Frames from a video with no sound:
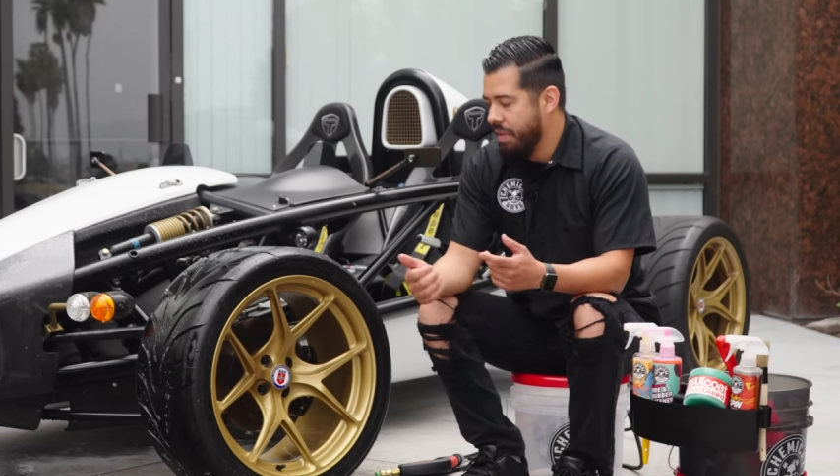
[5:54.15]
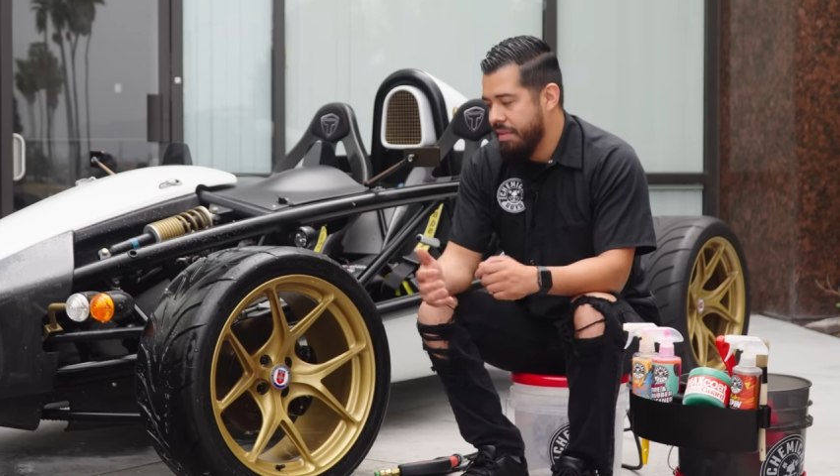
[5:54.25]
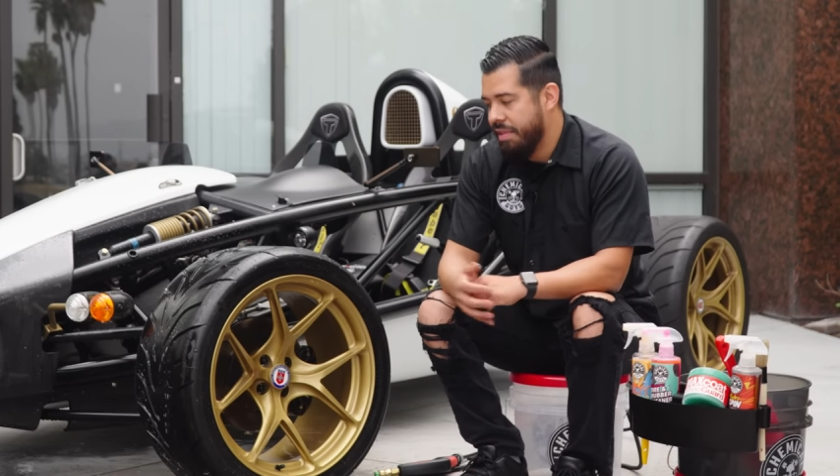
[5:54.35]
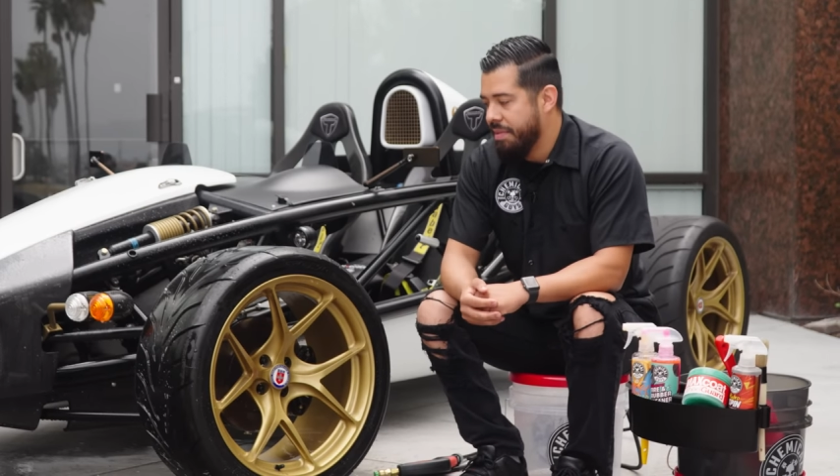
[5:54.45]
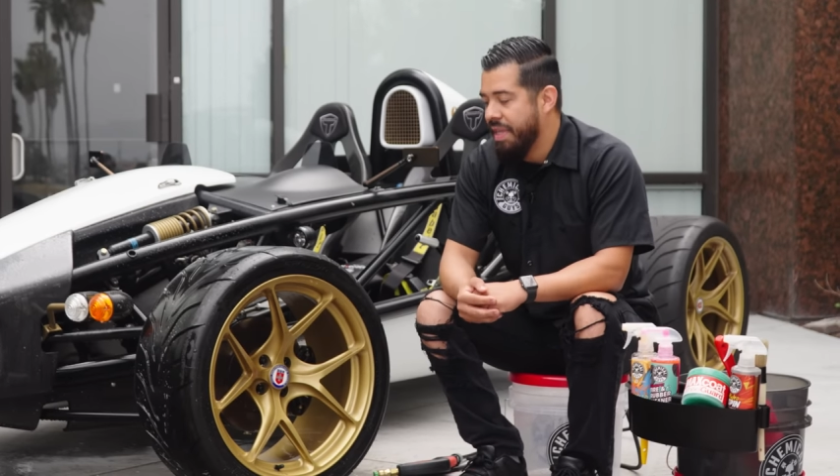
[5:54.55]

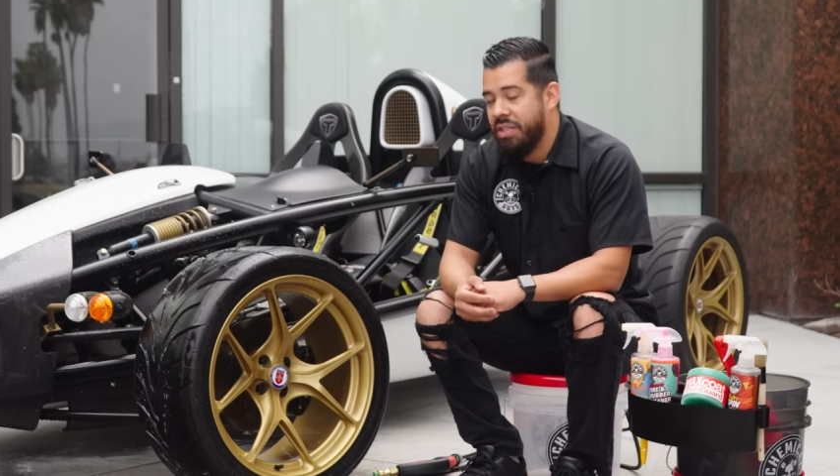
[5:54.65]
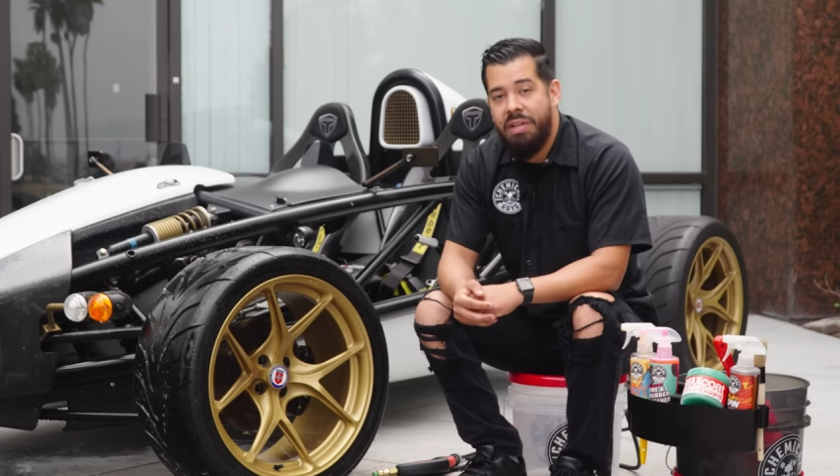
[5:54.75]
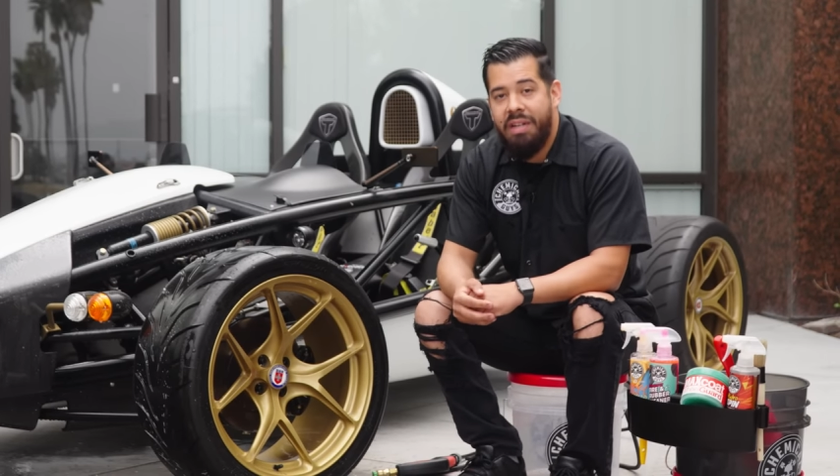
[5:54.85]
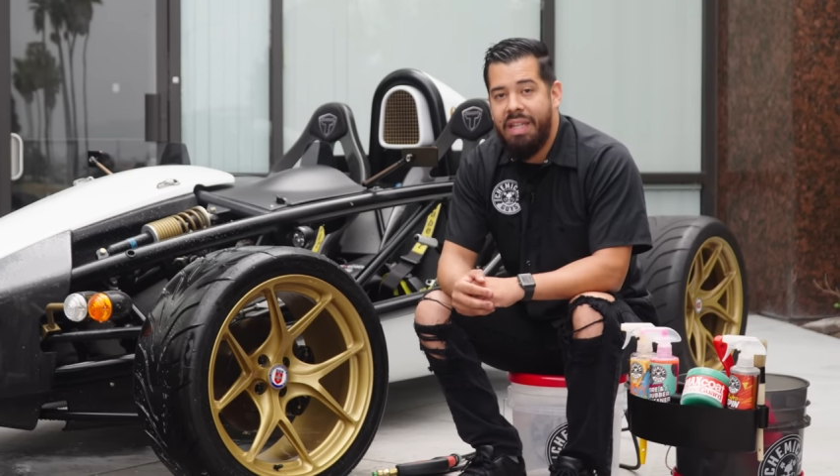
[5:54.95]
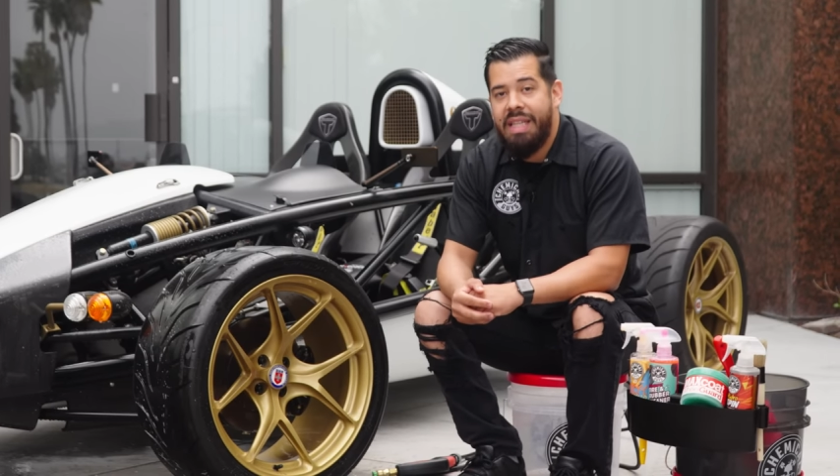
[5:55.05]
and just make
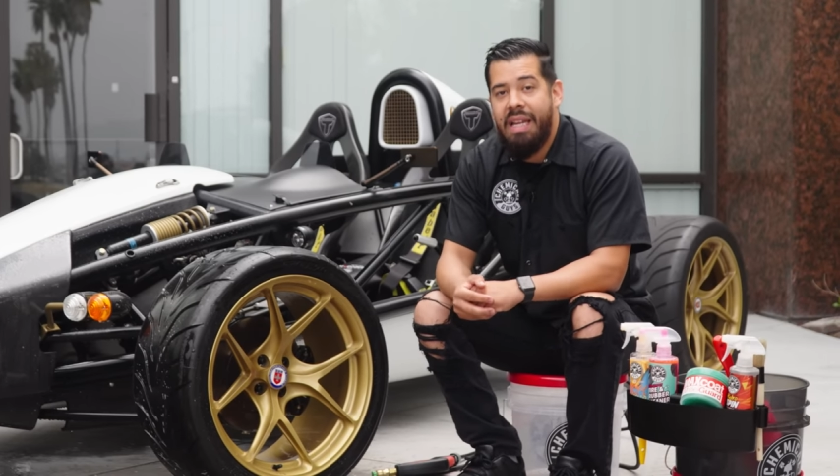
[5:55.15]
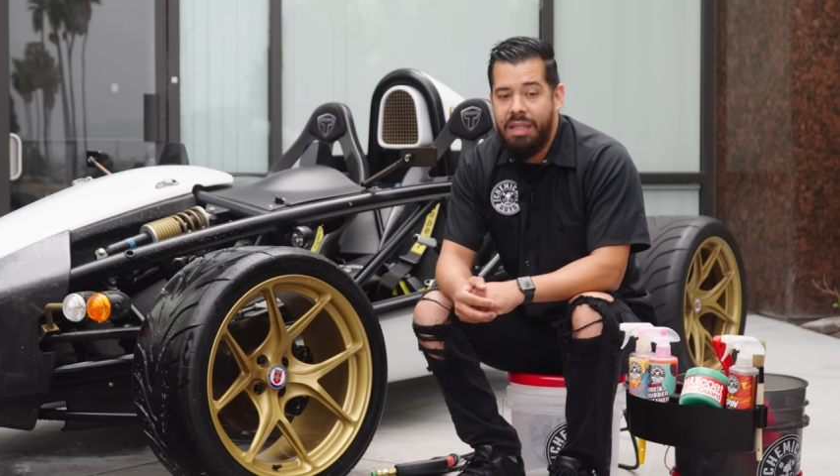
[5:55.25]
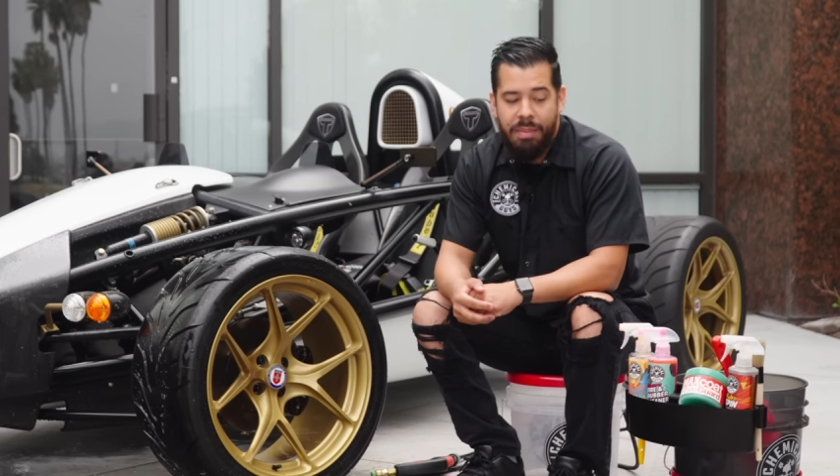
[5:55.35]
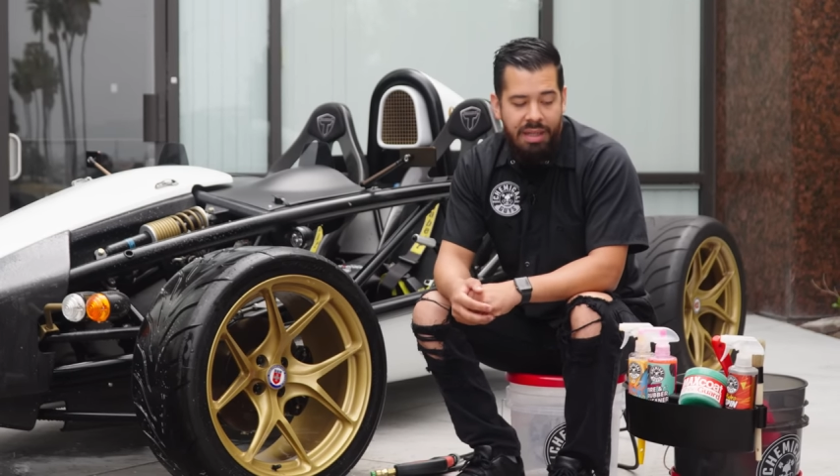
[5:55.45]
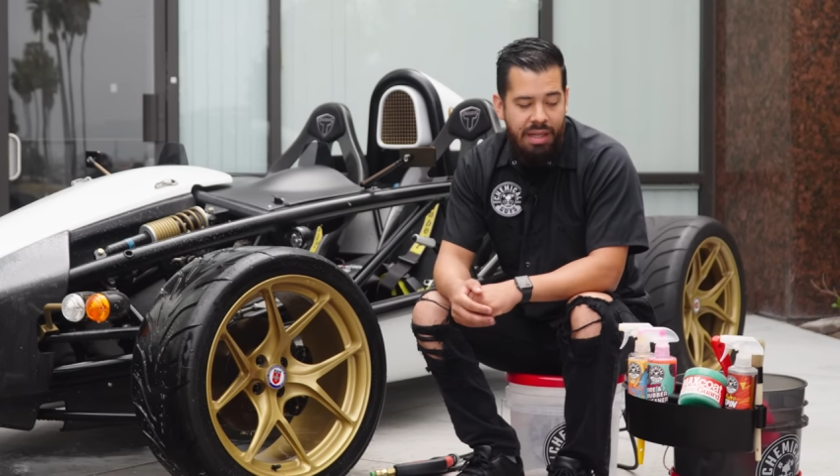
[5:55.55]
sure you get that
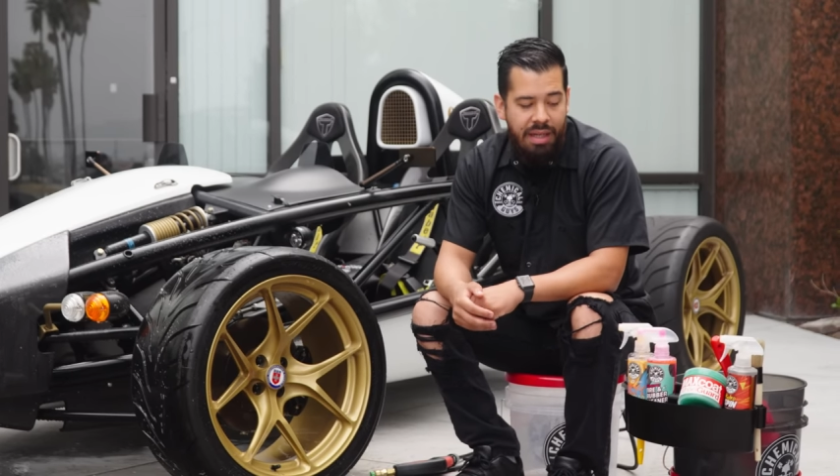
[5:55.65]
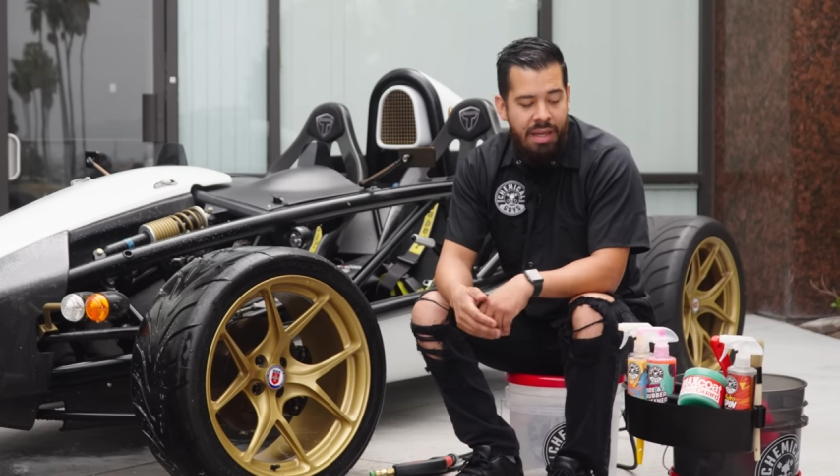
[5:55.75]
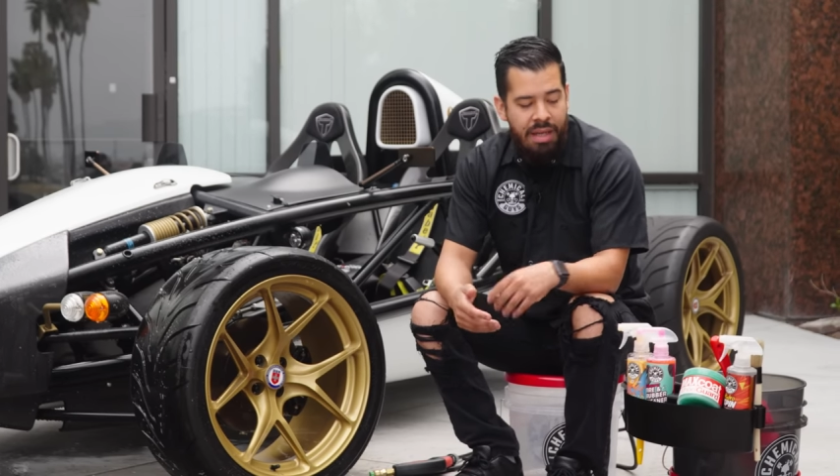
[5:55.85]
deep clean.